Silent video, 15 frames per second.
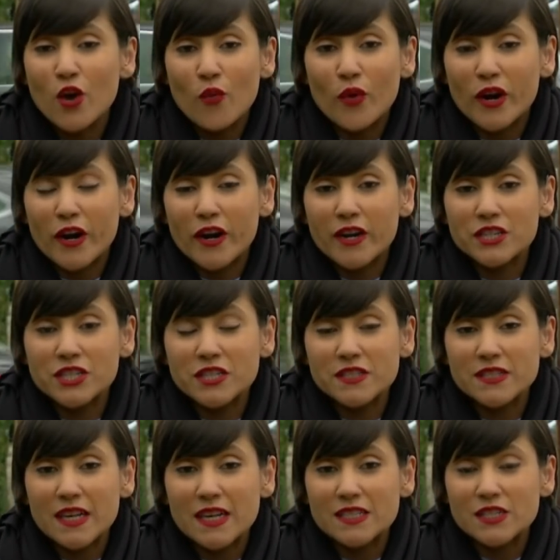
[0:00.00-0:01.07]
where she
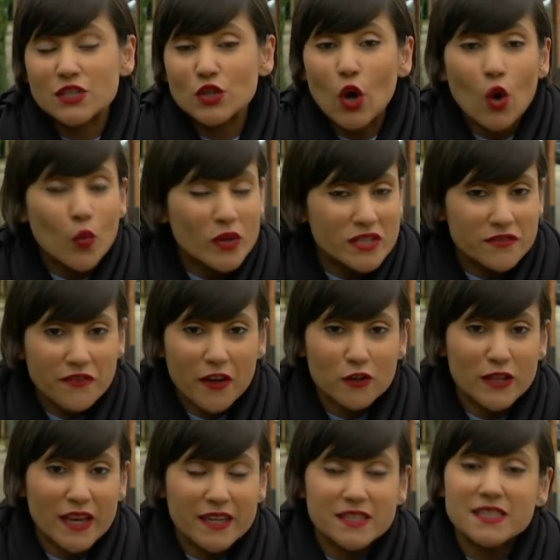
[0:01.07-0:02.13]
says it's always
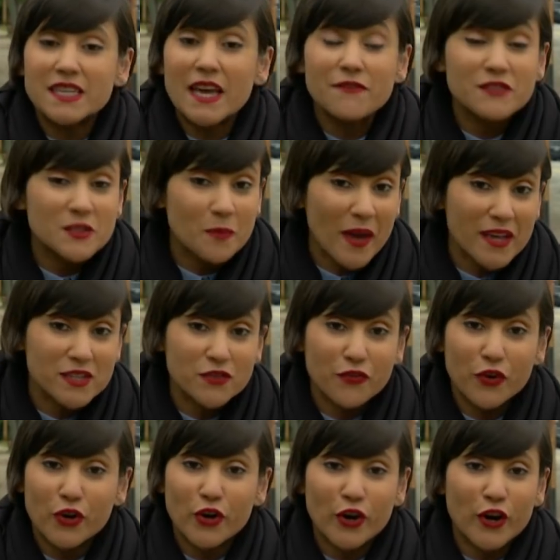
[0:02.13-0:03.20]
felt like a safe space
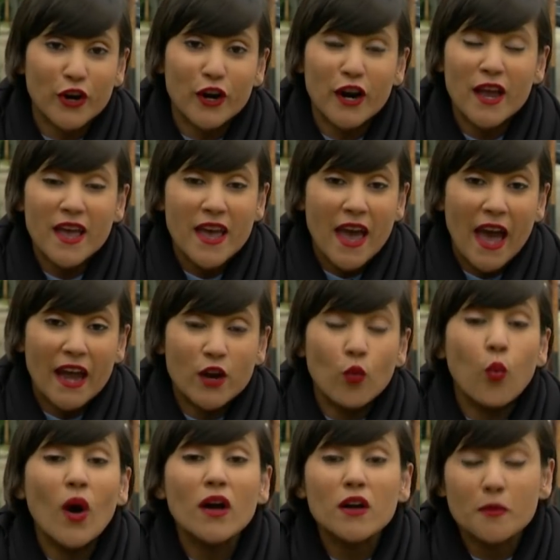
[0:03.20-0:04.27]
for her and a
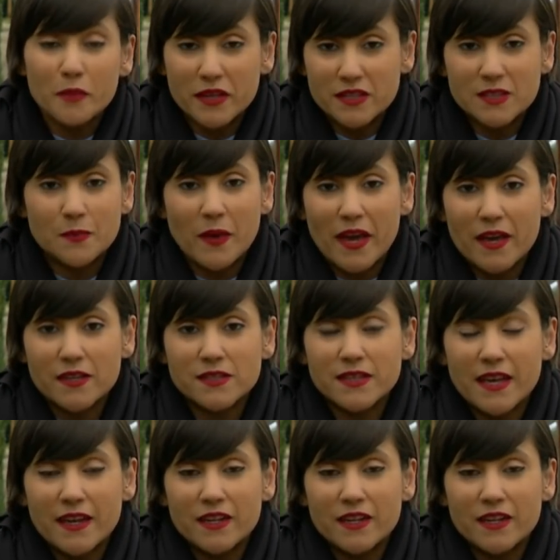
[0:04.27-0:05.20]
welcoming space,